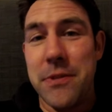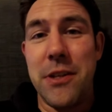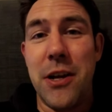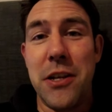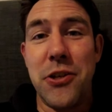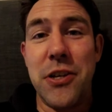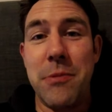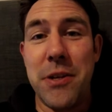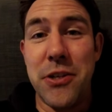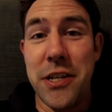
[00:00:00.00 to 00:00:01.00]
Like the gem
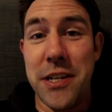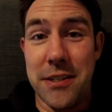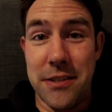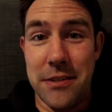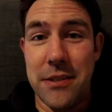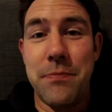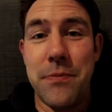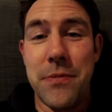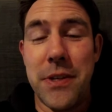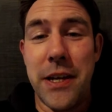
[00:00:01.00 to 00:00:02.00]
that she is.
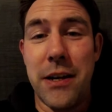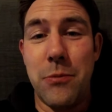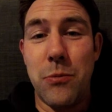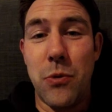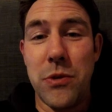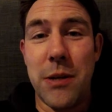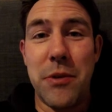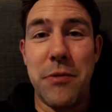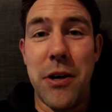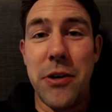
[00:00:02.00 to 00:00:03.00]
Yeah, I walked up
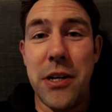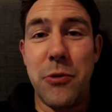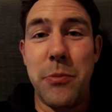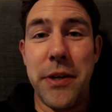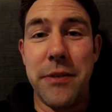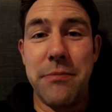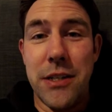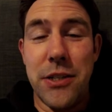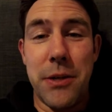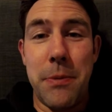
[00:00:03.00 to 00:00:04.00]
the road a little bit.
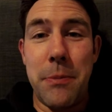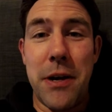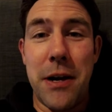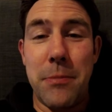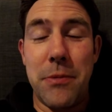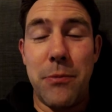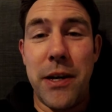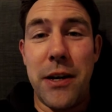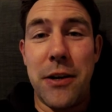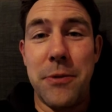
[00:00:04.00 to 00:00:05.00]
She picked me up, went
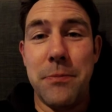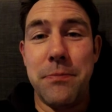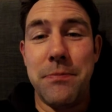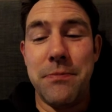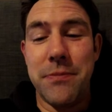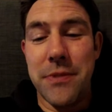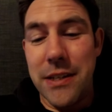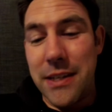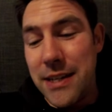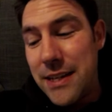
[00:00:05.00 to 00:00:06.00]
home,
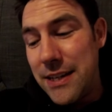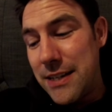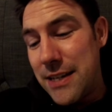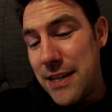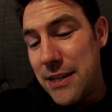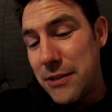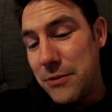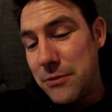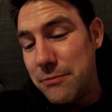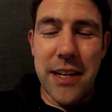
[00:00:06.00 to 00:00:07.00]
and
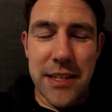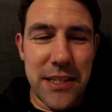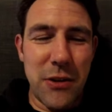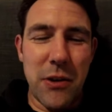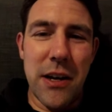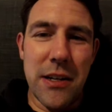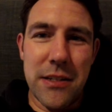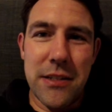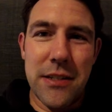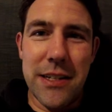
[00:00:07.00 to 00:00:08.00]
now it still
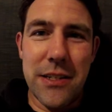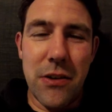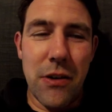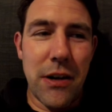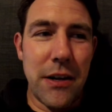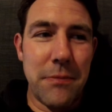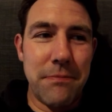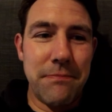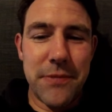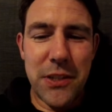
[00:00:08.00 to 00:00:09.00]
hurts. It's not
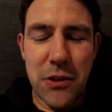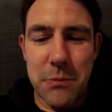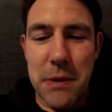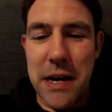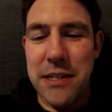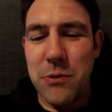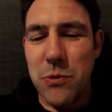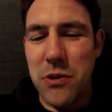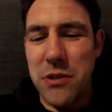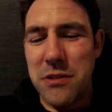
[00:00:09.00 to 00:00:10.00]
as bad as it
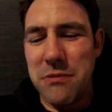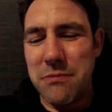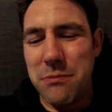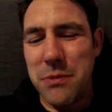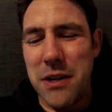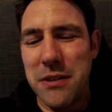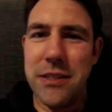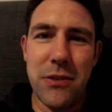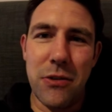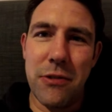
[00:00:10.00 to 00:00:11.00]
was, but it's
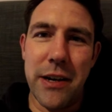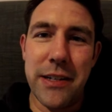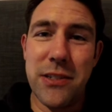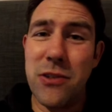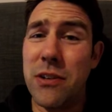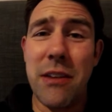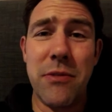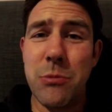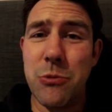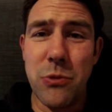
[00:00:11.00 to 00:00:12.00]
not great. It's not
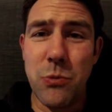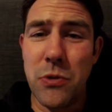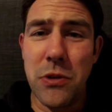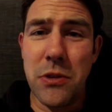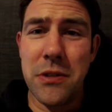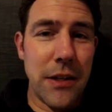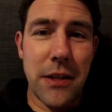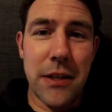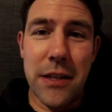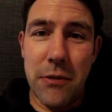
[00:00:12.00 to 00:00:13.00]
comfortable to walk on.
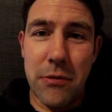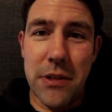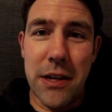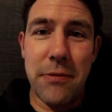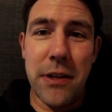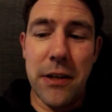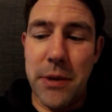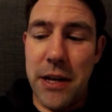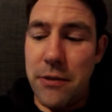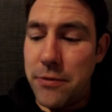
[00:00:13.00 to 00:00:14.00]
I think I'm definitely going to
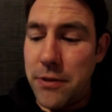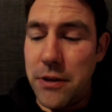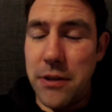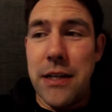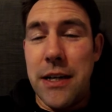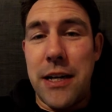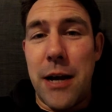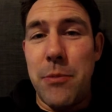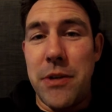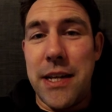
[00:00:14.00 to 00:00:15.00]
be out for a
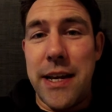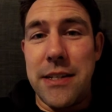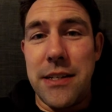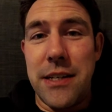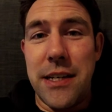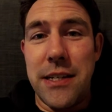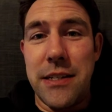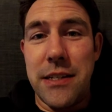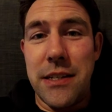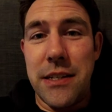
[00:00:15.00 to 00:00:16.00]
couple of days at
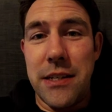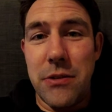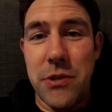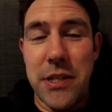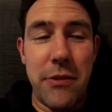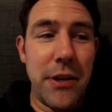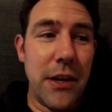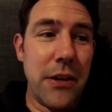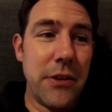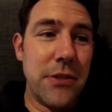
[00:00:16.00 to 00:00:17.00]
least. We'll see how it
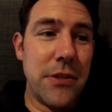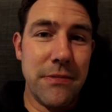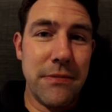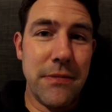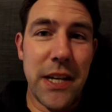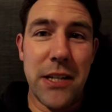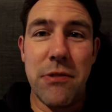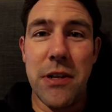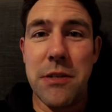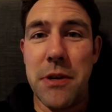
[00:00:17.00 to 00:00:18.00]
goes. Next
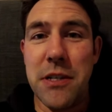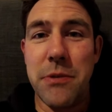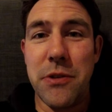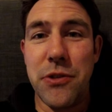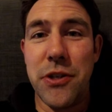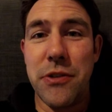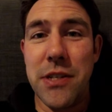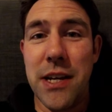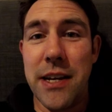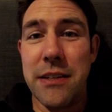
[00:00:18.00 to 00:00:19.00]
run's supposed to be on
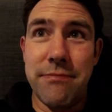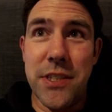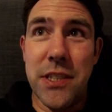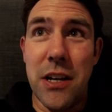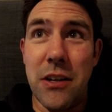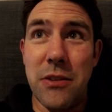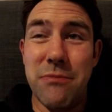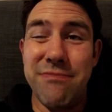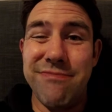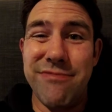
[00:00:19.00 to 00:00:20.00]
Tuesday, so
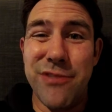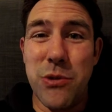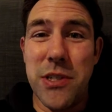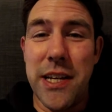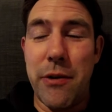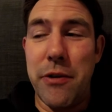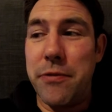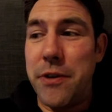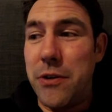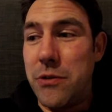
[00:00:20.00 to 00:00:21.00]
we'll see how it
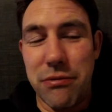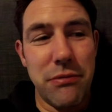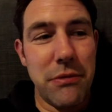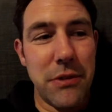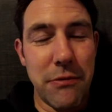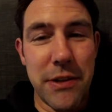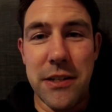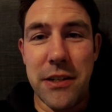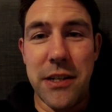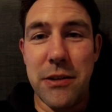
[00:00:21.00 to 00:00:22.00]
feels. The
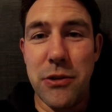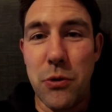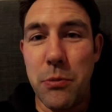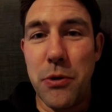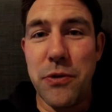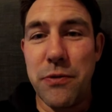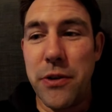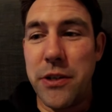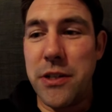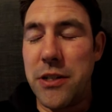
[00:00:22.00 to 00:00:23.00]
reason I didn't sort of push for
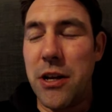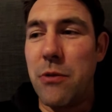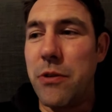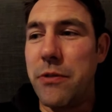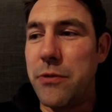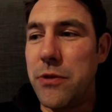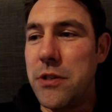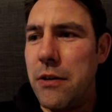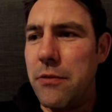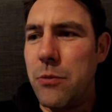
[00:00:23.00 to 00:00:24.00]
it to start with
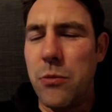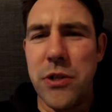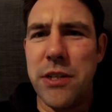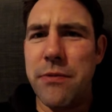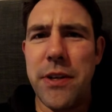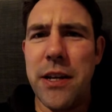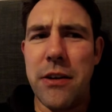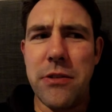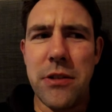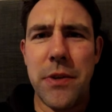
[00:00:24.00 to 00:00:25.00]
was from watching
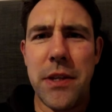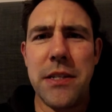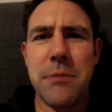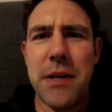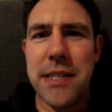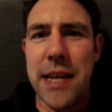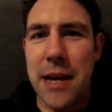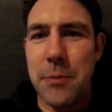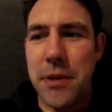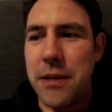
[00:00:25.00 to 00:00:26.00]
videos like This Messy
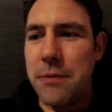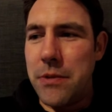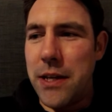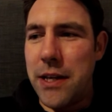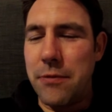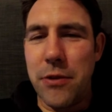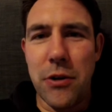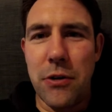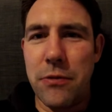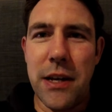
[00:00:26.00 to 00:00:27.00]
Happy. They give a
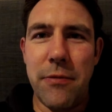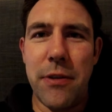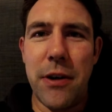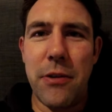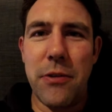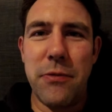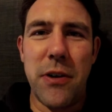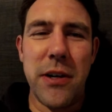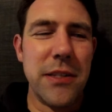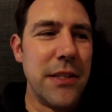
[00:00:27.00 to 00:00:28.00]
lot of info,
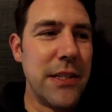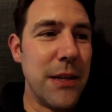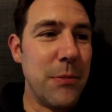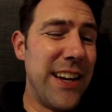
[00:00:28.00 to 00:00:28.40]
advice and tips.